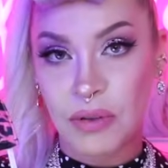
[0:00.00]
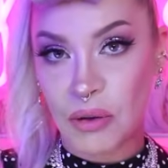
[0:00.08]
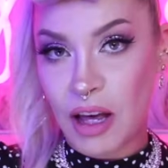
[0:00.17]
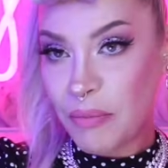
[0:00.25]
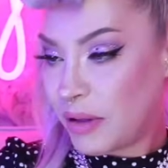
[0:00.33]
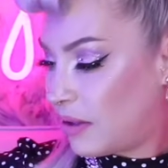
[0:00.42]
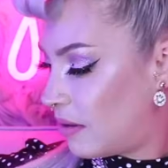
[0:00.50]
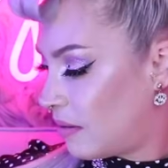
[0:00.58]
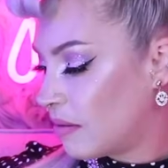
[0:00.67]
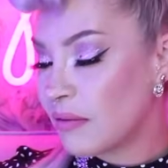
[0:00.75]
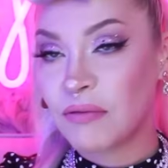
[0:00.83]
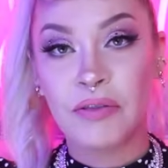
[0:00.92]
So help us
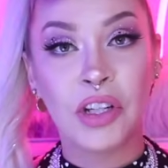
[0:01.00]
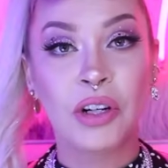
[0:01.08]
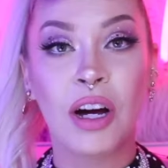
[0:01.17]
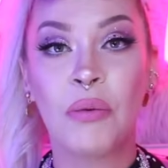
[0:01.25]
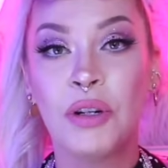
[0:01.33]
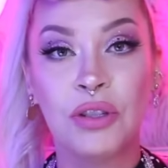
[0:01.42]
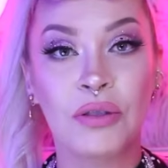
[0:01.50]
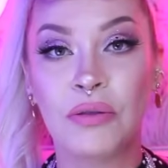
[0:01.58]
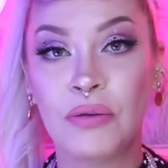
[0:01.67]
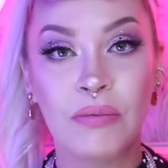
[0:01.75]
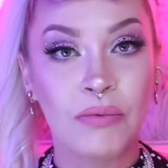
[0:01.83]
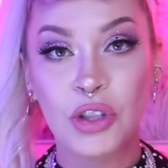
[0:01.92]
figure out which
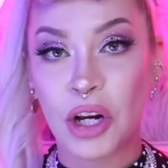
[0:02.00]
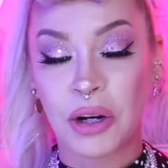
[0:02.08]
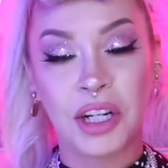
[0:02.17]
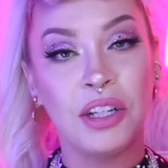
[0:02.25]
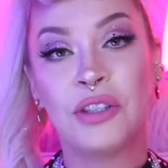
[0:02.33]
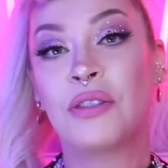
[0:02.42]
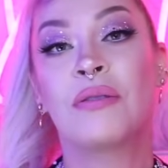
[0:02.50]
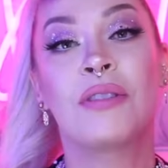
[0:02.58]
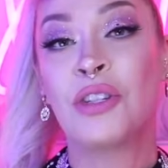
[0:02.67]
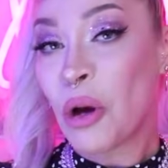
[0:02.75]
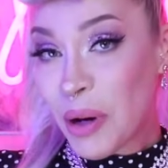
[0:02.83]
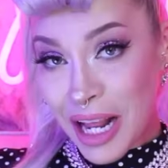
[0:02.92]
charity
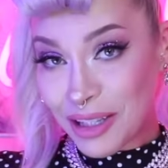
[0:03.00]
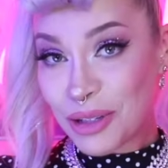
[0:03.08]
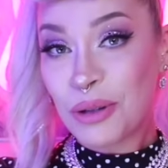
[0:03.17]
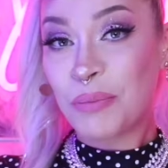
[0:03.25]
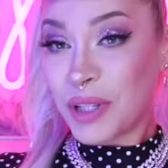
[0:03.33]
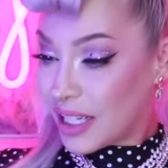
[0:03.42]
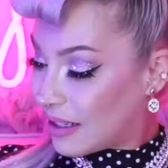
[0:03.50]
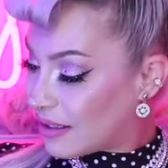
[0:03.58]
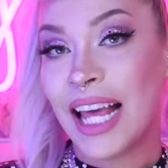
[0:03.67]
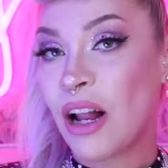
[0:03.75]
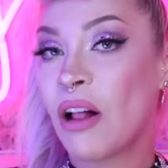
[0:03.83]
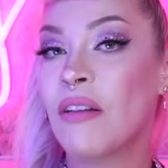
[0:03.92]
to donate to, please.
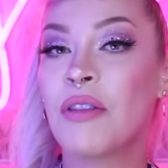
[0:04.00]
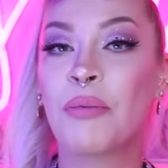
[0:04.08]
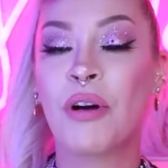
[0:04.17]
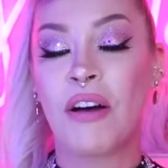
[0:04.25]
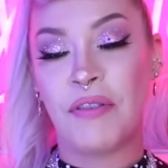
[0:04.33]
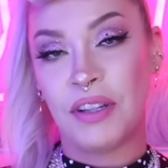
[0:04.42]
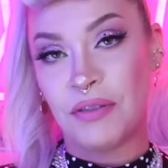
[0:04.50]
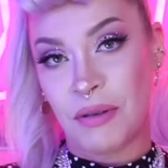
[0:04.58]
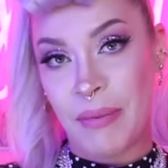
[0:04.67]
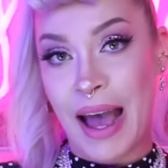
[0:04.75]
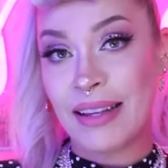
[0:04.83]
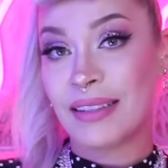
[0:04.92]
And all of the profits from
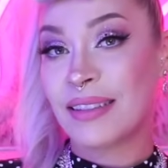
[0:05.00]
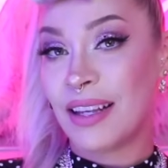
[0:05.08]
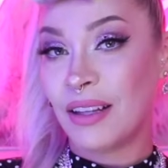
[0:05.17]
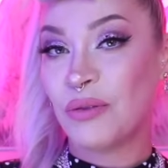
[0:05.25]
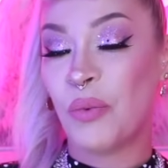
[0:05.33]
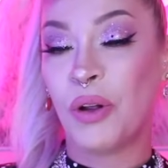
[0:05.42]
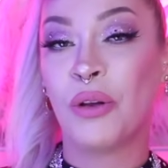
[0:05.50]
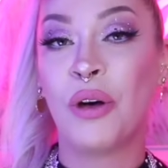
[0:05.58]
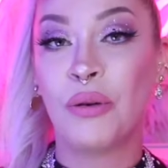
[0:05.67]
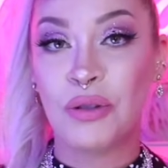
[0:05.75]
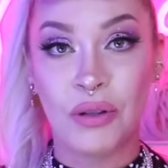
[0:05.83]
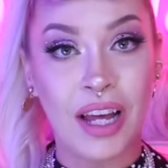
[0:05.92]
the mask sales will
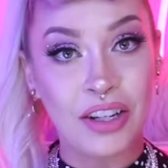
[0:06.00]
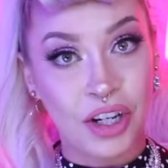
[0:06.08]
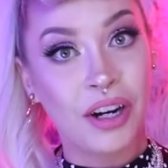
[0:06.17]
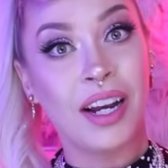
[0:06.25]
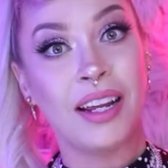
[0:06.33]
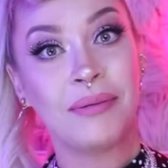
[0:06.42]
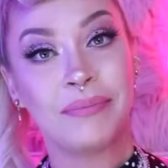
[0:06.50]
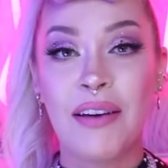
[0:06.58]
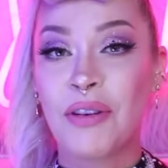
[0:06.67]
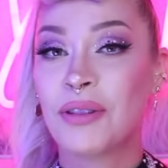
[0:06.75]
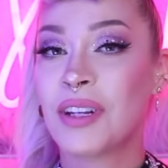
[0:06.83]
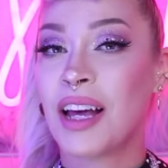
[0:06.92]
go to that charity.
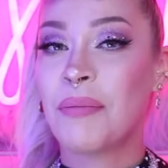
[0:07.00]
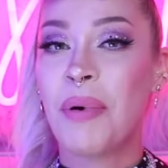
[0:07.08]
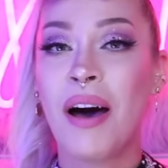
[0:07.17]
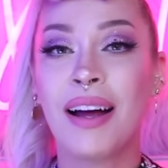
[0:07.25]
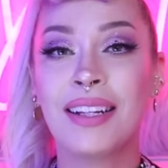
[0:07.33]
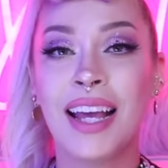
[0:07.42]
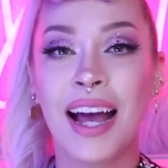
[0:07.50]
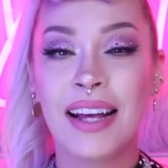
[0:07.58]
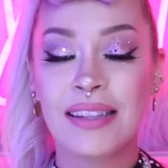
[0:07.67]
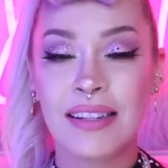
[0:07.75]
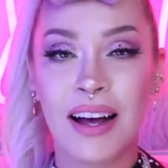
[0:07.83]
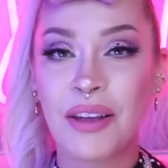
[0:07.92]
I've also got a
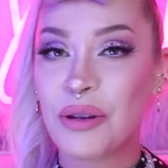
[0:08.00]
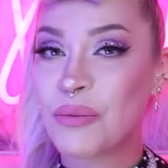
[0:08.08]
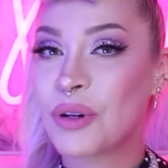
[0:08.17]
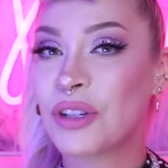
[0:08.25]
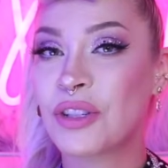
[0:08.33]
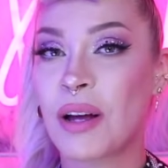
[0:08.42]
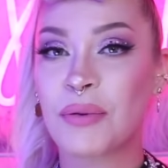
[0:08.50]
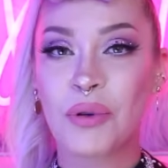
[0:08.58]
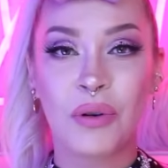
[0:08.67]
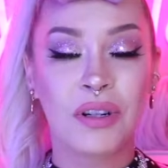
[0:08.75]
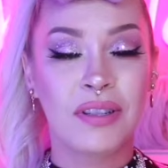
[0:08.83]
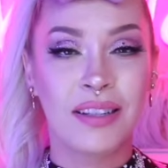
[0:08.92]
podcast, other workshops,
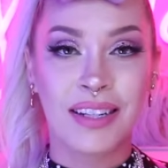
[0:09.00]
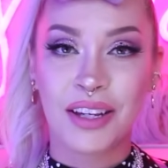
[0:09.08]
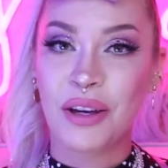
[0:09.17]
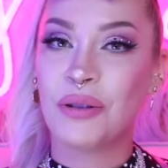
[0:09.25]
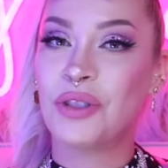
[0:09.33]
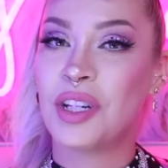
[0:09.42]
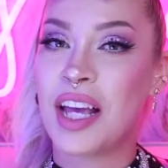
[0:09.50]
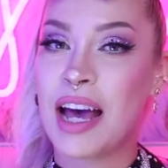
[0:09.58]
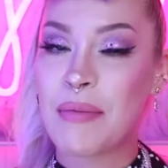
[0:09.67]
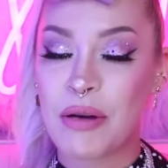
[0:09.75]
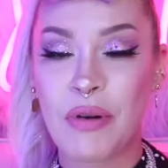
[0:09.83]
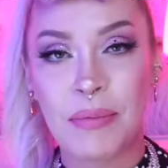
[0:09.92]
courses, and coaching
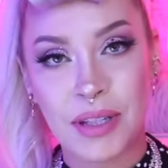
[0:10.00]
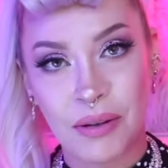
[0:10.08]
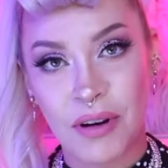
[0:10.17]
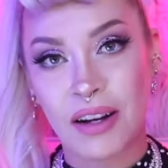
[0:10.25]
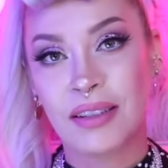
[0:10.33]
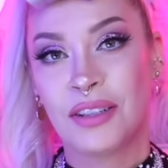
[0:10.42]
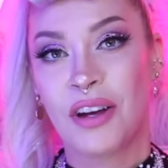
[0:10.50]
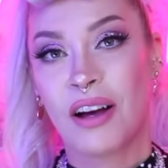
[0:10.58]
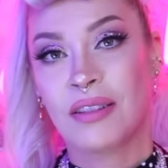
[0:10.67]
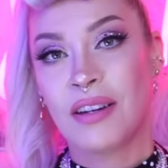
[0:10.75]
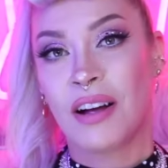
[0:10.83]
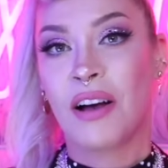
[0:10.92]
at my website,
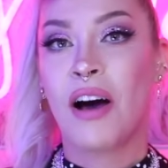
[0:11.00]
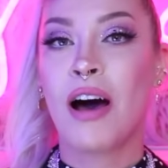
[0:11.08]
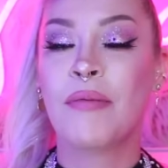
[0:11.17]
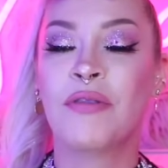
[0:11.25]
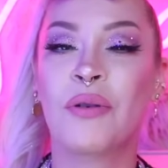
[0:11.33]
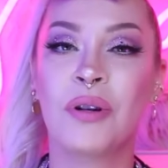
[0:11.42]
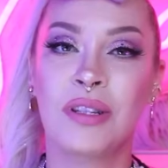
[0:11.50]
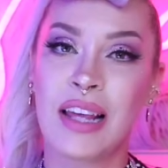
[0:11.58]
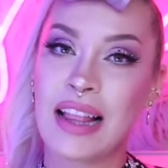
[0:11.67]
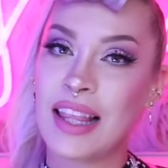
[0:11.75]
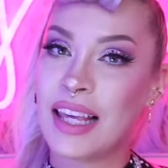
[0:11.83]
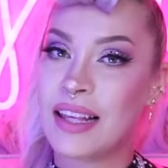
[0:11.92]
roxytalks.com. Of course,
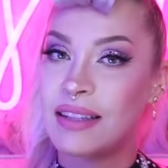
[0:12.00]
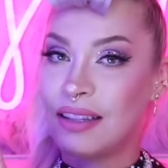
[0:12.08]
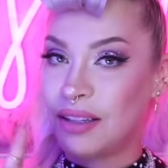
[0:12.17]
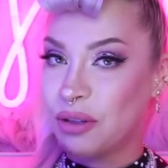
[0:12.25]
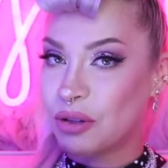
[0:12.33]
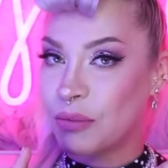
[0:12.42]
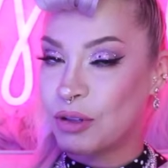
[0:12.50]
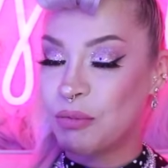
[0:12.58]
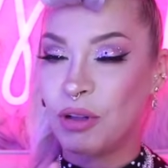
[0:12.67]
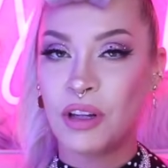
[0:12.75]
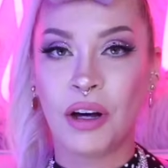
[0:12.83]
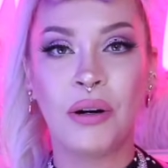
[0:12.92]
that link is in the
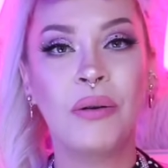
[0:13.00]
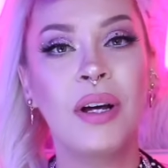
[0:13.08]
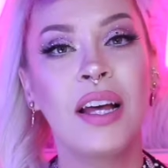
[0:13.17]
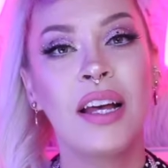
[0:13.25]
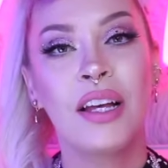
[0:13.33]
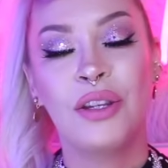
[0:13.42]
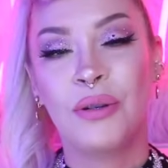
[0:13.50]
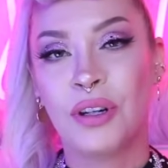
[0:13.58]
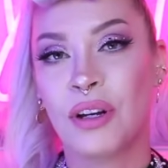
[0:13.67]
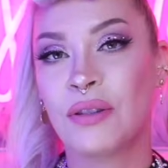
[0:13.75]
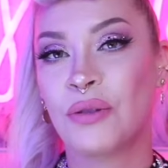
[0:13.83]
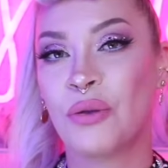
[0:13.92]
description below. You can
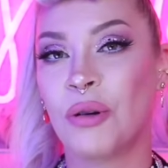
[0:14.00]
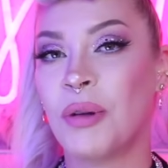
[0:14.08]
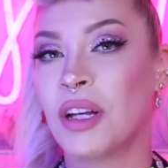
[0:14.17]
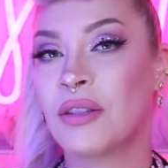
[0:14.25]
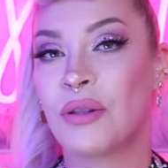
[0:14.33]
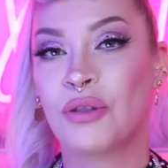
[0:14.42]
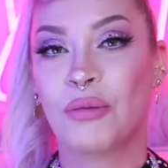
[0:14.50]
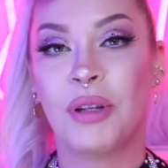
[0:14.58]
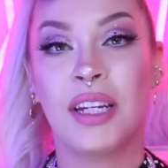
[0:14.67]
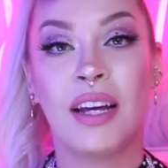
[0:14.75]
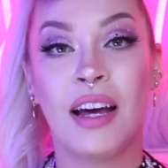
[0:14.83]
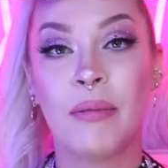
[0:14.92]
also join me on social
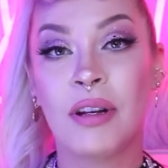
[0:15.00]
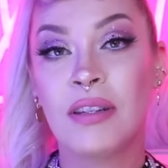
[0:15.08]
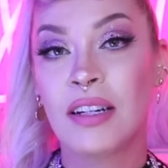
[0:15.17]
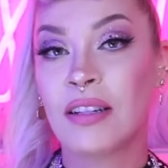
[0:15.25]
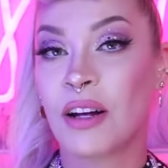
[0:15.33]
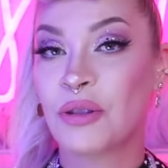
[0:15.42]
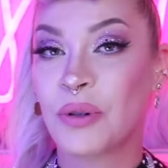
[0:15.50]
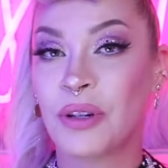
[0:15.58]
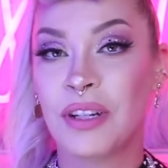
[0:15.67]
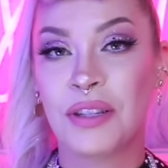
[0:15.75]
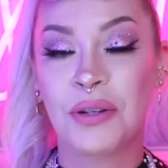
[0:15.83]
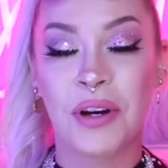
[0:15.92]
media. I'm on TikTok, Twitter,
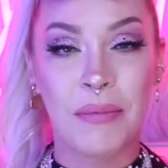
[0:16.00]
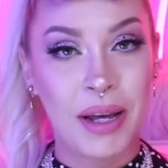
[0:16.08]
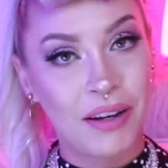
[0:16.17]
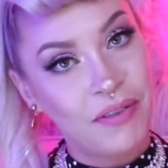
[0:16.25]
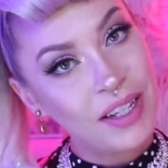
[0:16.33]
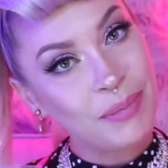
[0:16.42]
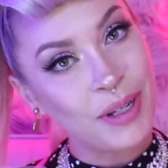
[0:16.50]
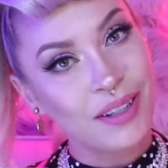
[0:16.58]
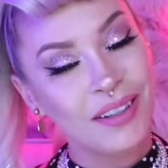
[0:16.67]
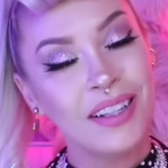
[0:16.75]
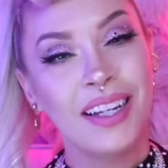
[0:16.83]
Instagram, and Facebook.